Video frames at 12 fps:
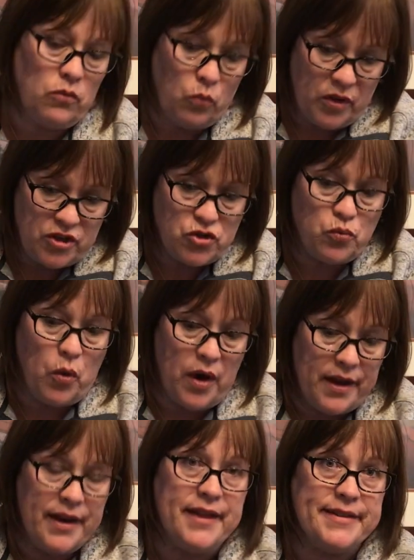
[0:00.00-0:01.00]
which
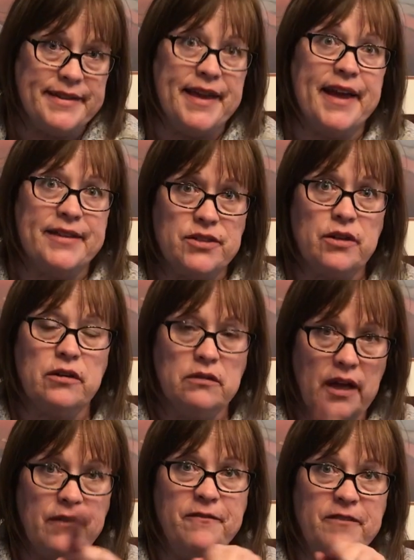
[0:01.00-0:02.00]
one is the answer
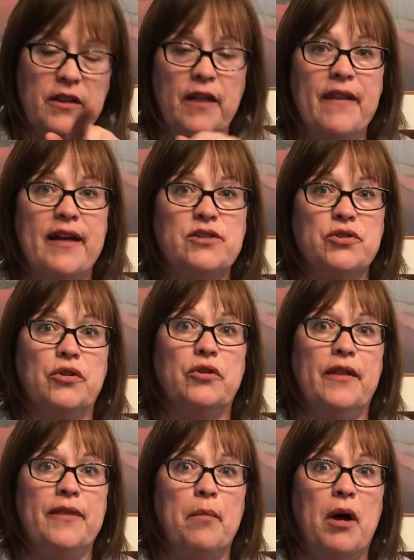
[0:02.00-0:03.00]
and fill in that circle
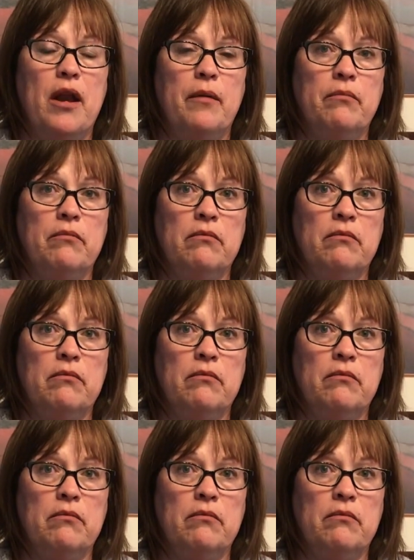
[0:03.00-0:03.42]
at the bottom.